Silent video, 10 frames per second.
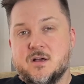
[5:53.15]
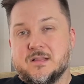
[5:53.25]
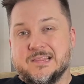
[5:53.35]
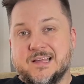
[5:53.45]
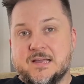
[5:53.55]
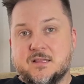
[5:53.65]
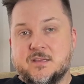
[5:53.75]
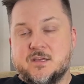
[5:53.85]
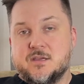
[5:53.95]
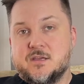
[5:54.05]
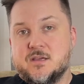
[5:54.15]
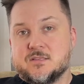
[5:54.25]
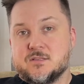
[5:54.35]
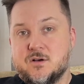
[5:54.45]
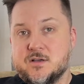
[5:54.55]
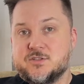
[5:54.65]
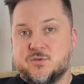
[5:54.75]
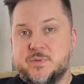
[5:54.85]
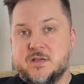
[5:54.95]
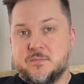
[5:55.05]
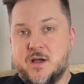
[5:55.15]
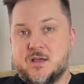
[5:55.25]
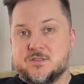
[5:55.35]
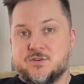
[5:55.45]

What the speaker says: likely, as long as your BMI is